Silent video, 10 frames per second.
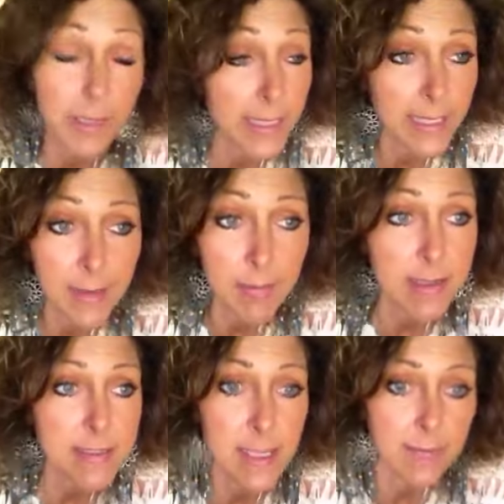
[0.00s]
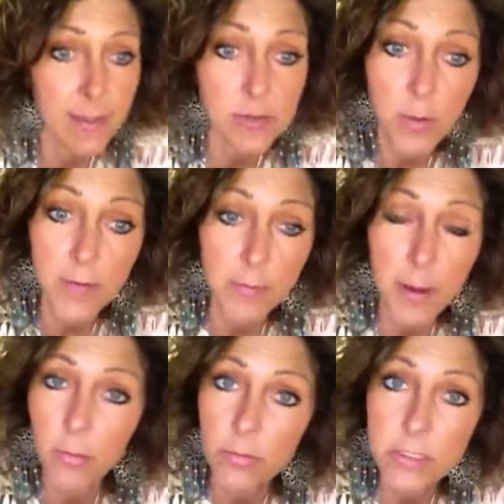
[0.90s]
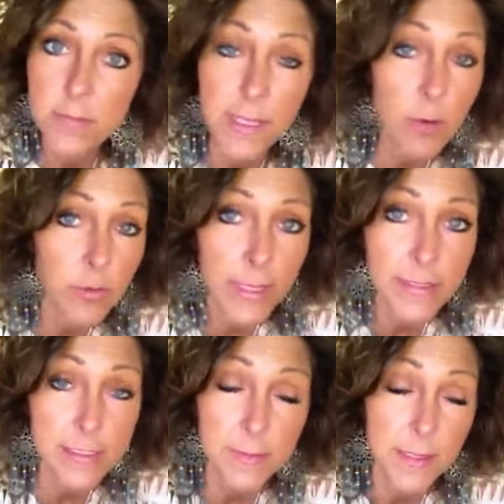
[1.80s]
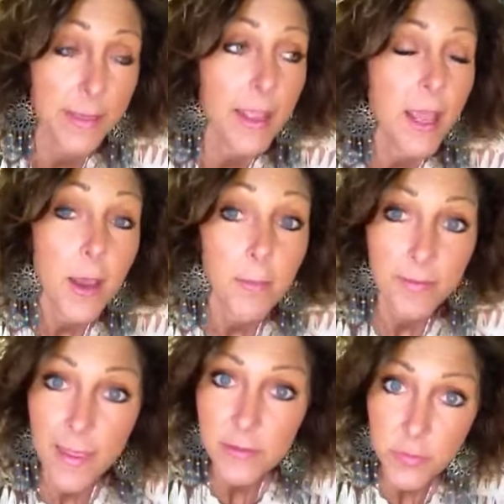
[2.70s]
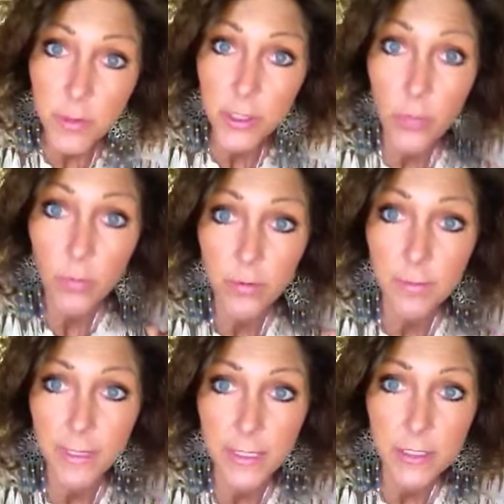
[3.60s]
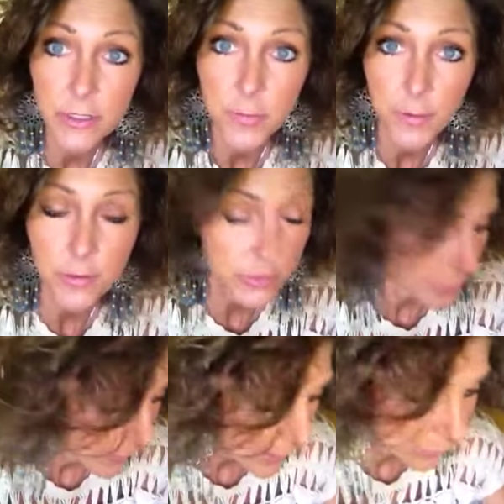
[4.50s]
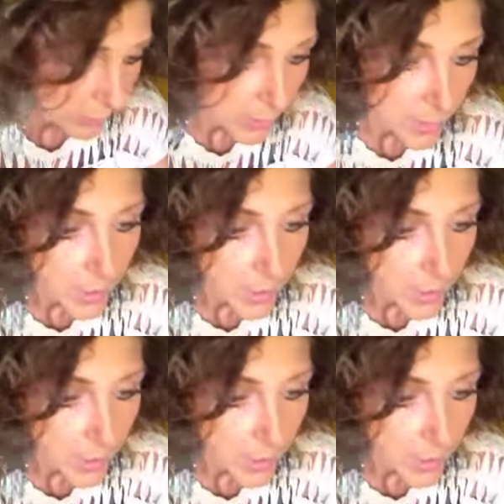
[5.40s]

to be. And I'm not saying that's where everybody wants to be or needs to be, but that's where you want to be, and it's your personal goal.